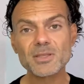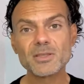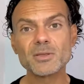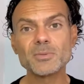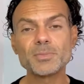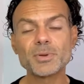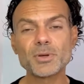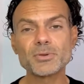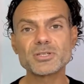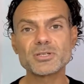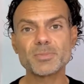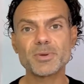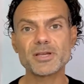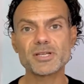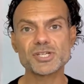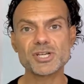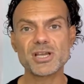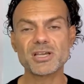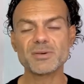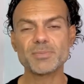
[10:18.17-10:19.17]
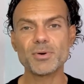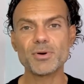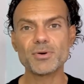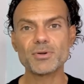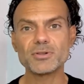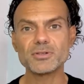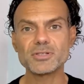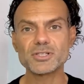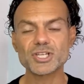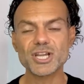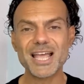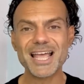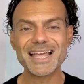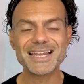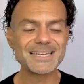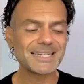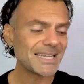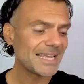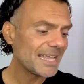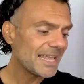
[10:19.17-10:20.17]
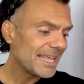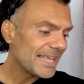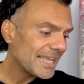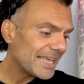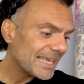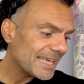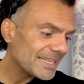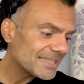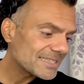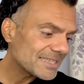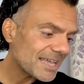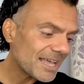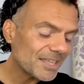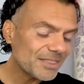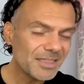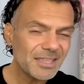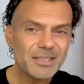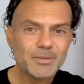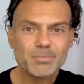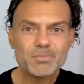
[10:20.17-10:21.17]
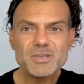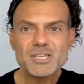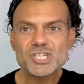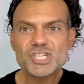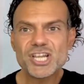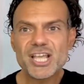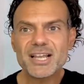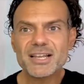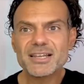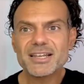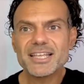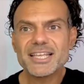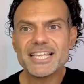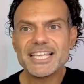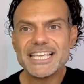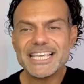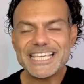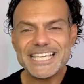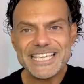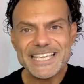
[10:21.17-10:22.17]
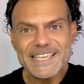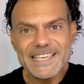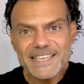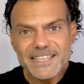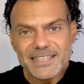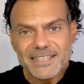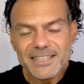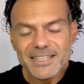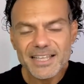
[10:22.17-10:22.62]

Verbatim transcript: composed by Jacques Polge, and it's I think Michel E.